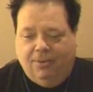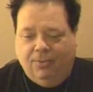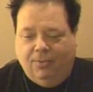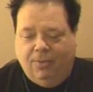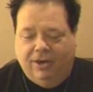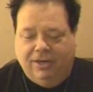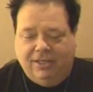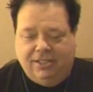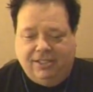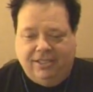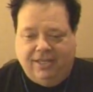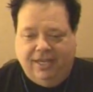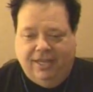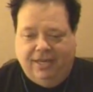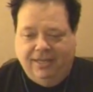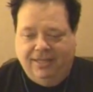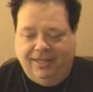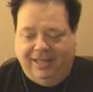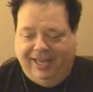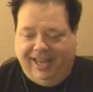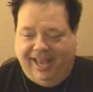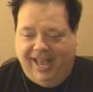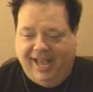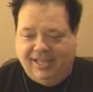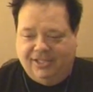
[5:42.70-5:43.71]
where it said
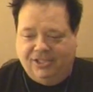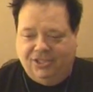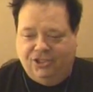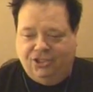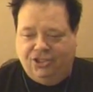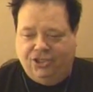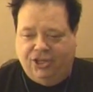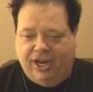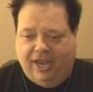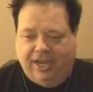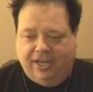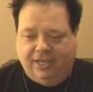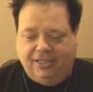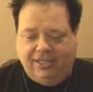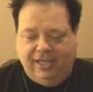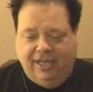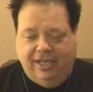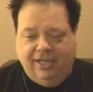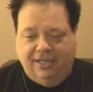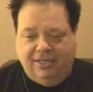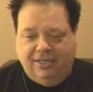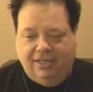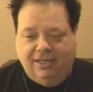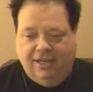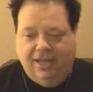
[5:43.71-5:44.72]
the guests checked
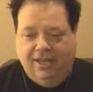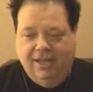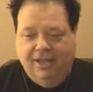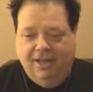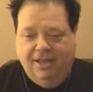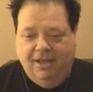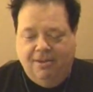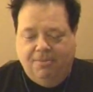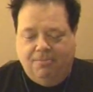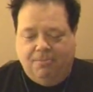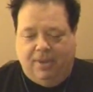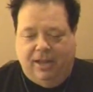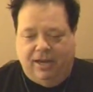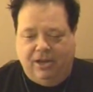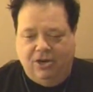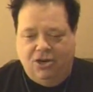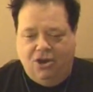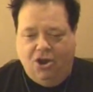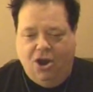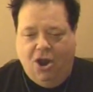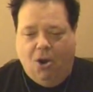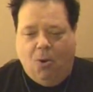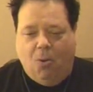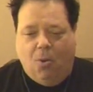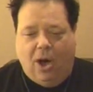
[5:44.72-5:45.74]
in, but
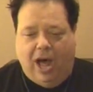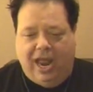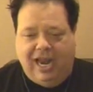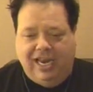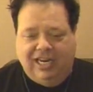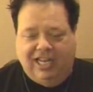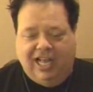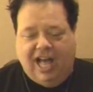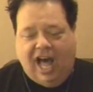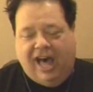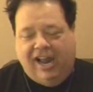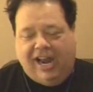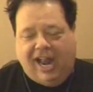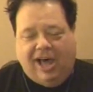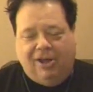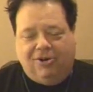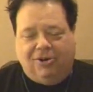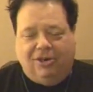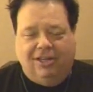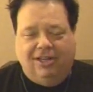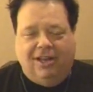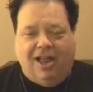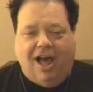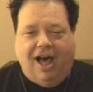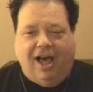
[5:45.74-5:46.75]
no one got
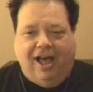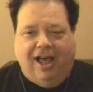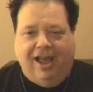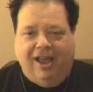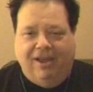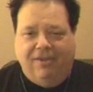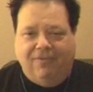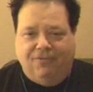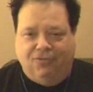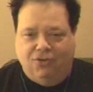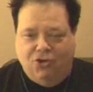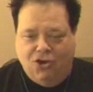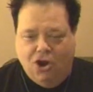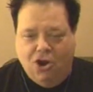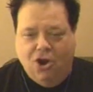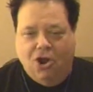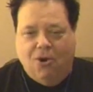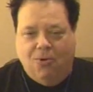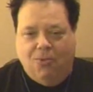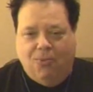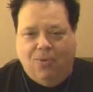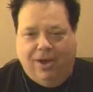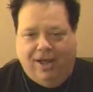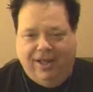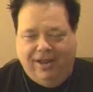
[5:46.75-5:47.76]
out alive,
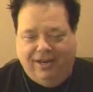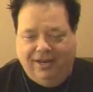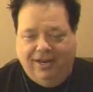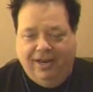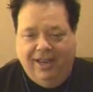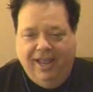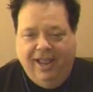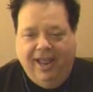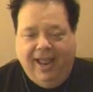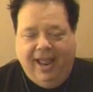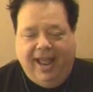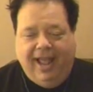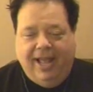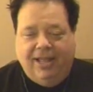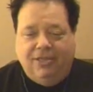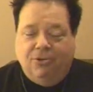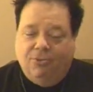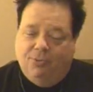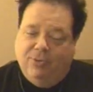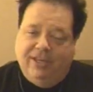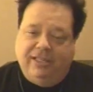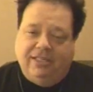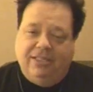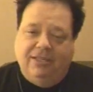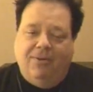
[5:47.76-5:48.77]
no one. And
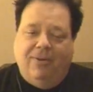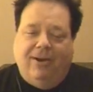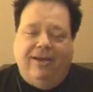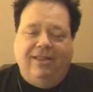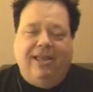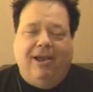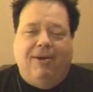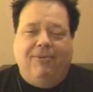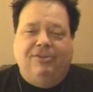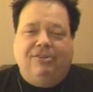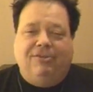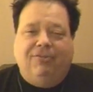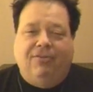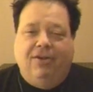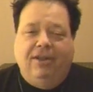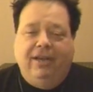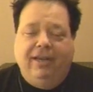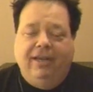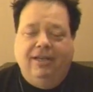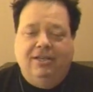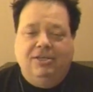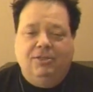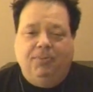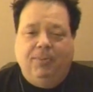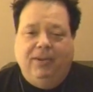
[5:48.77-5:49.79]
the reason why that was
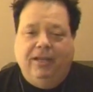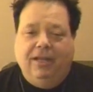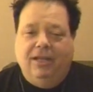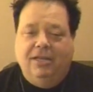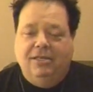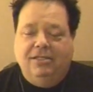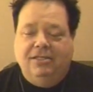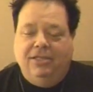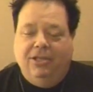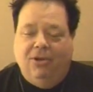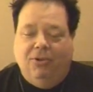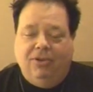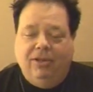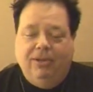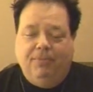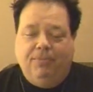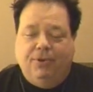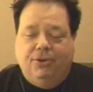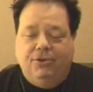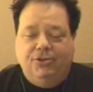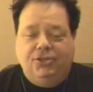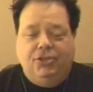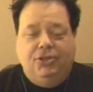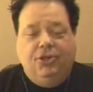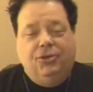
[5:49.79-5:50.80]
funny is because the only
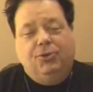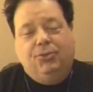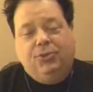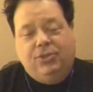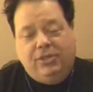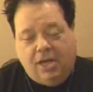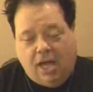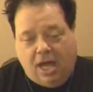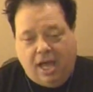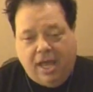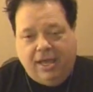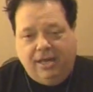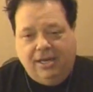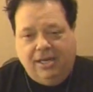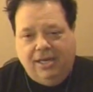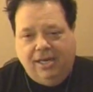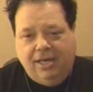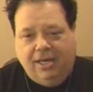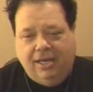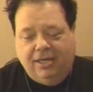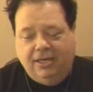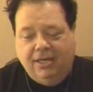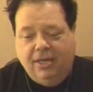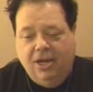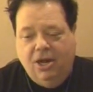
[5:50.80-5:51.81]
person who died
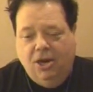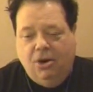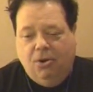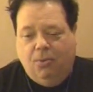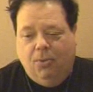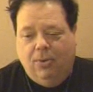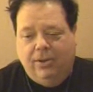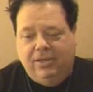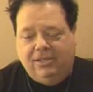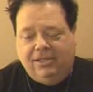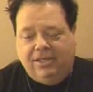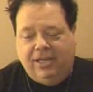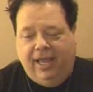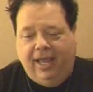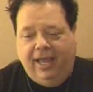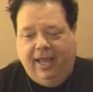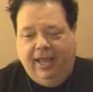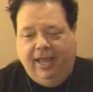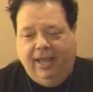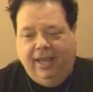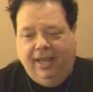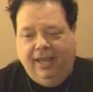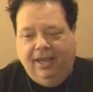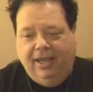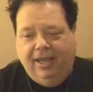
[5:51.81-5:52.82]
in it was
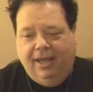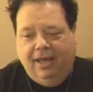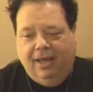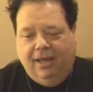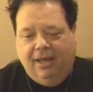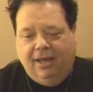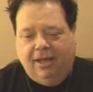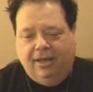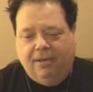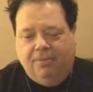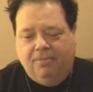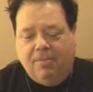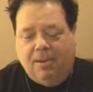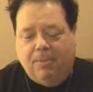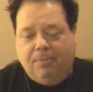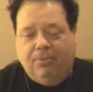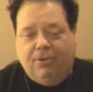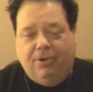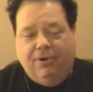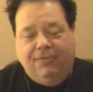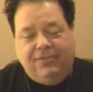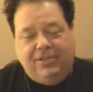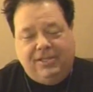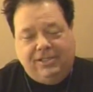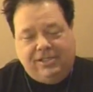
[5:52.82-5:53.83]
a
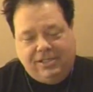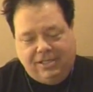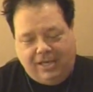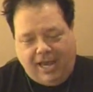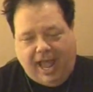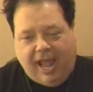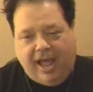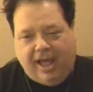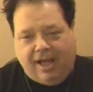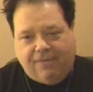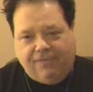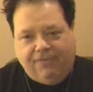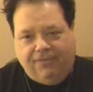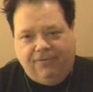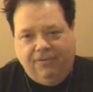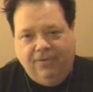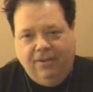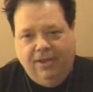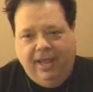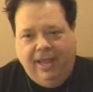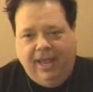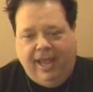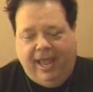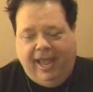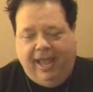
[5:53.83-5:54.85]
member of the staff,
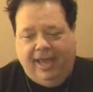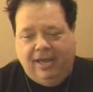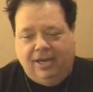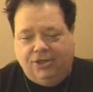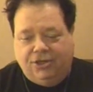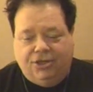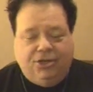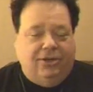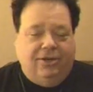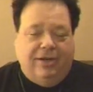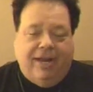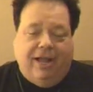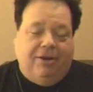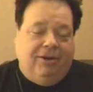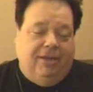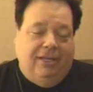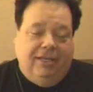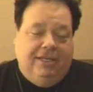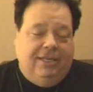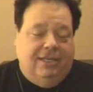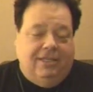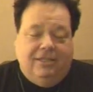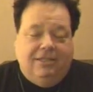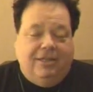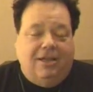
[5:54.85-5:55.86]
and it turned out
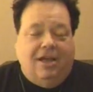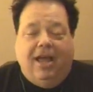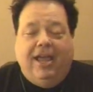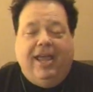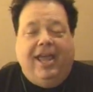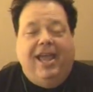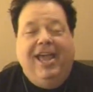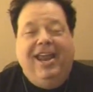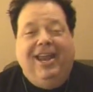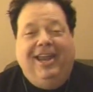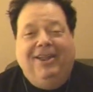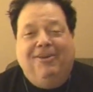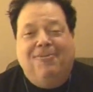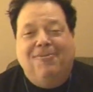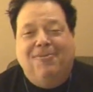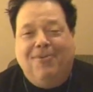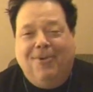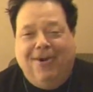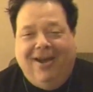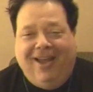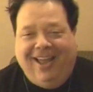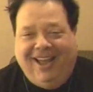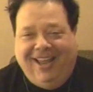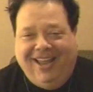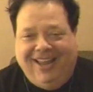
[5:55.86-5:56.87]
he didn't die
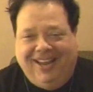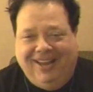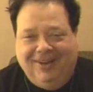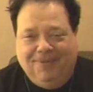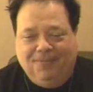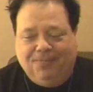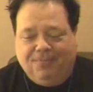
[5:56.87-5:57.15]
anyway.